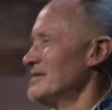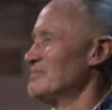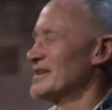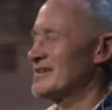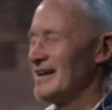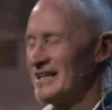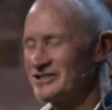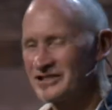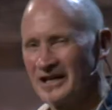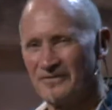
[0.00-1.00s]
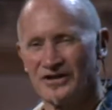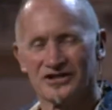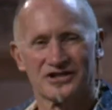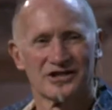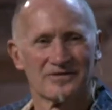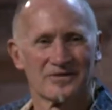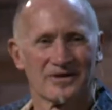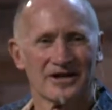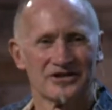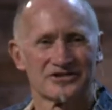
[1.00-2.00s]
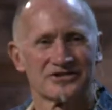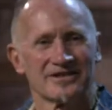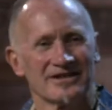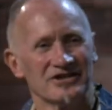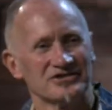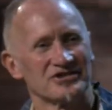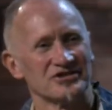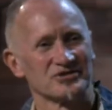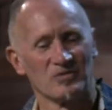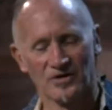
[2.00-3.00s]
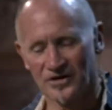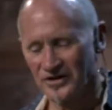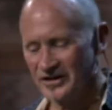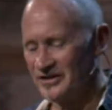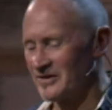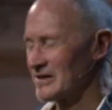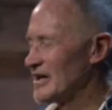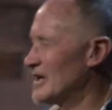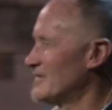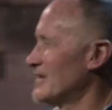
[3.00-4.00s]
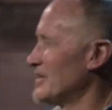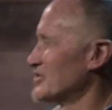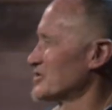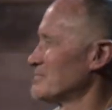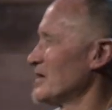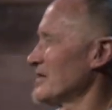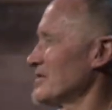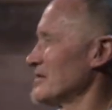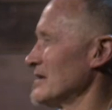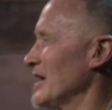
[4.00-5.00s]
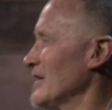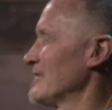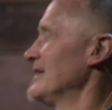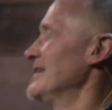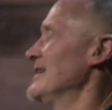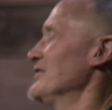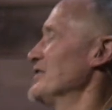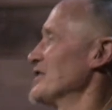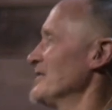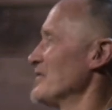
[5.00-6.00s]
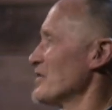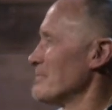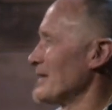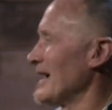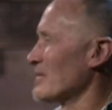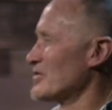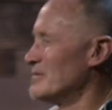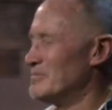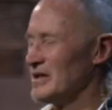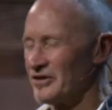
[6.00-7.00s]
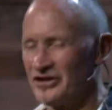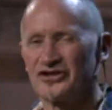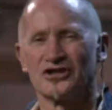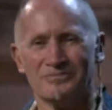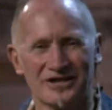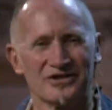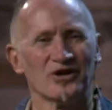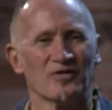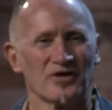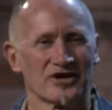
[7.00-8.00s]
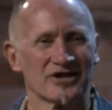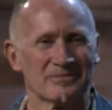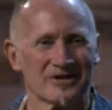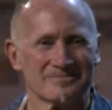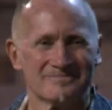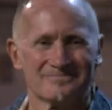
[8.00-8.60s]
But God's definition of grace is his word in your life and his spirit in your life that give you the power and the ability to be an overcomer.